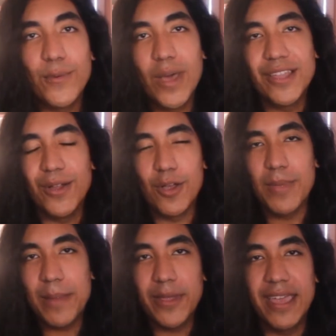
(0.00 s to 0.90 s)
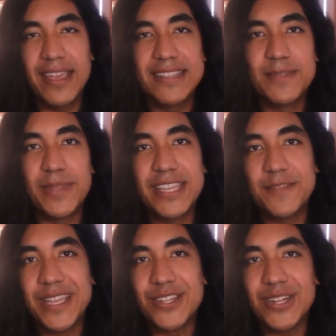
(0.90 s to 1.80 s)
you want your own bobbleheads,
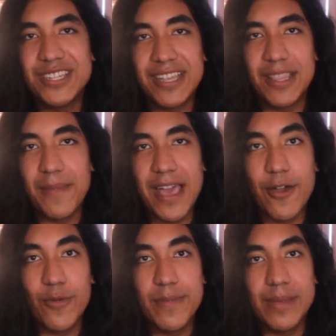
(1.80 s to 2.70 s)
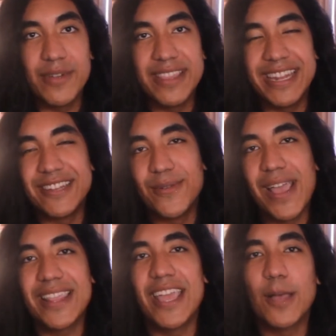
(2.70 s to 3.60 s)
please make sure to check them out. Remember that it
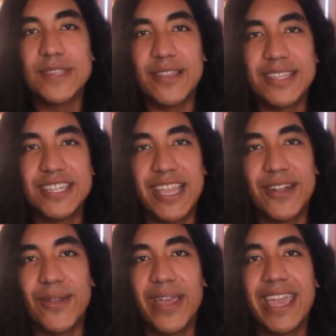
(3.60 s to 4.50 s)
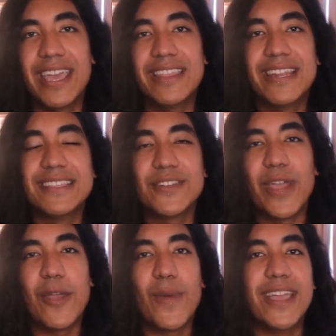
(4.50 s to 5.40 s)
directly helps out the channel and that it's a
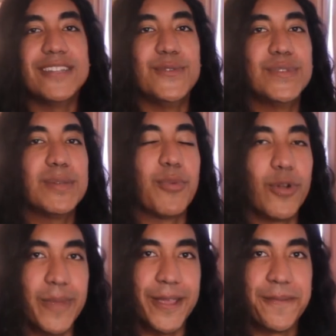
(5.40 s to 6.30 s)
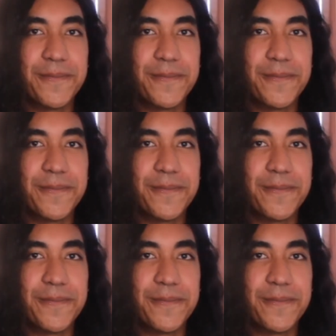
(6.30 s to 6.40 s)
great way to support me.